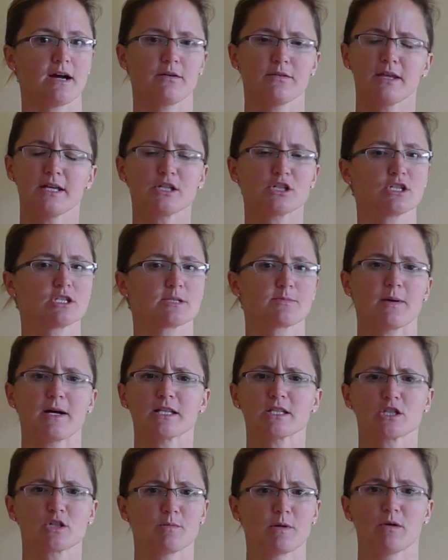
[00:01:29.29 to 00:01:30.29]
and they should
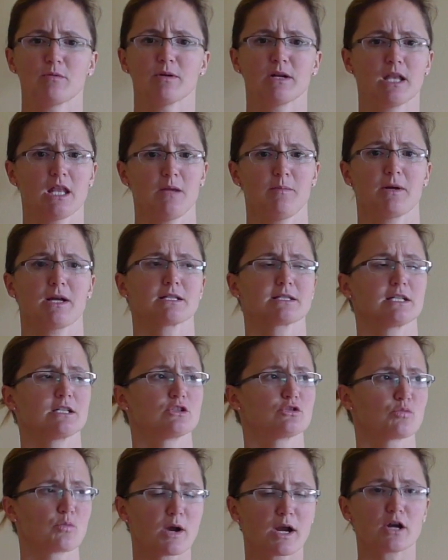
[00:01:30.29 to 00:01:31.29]
sponsor me really, because I
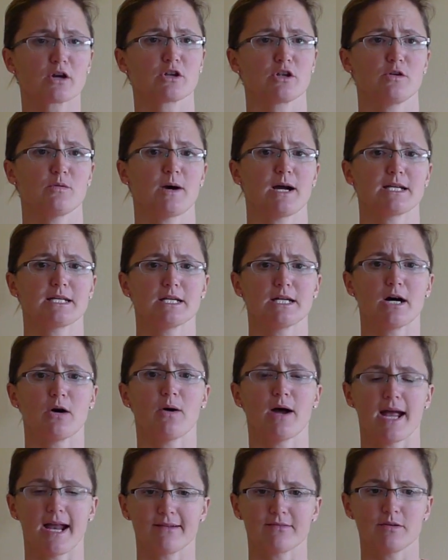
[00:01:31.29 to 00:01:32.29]
swear to you, I
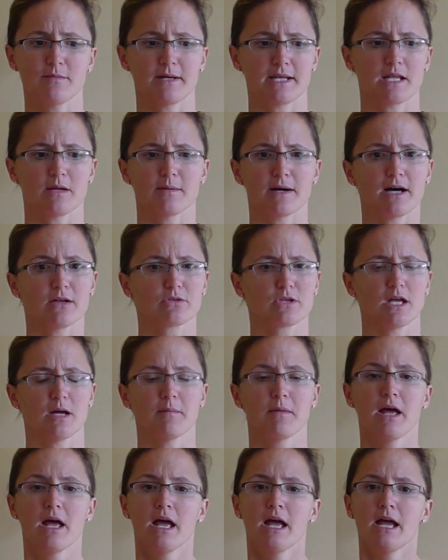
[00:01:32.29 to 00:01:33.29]
tell everybody about them,
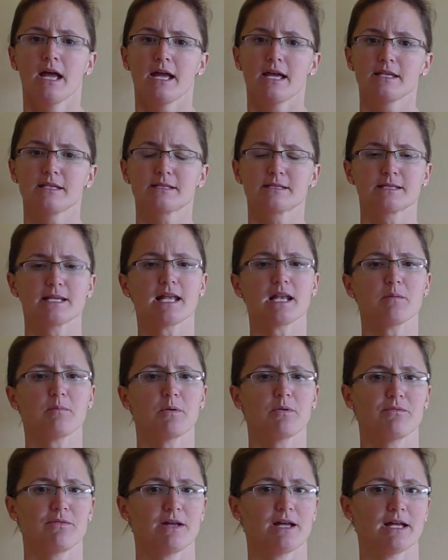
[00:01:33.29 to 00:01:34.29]
is
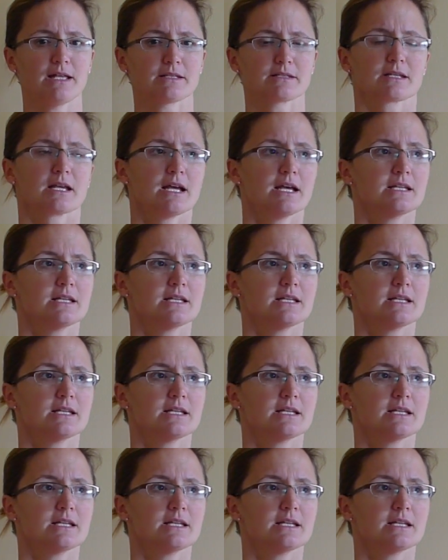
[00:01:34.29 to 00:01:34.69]
Setup Events.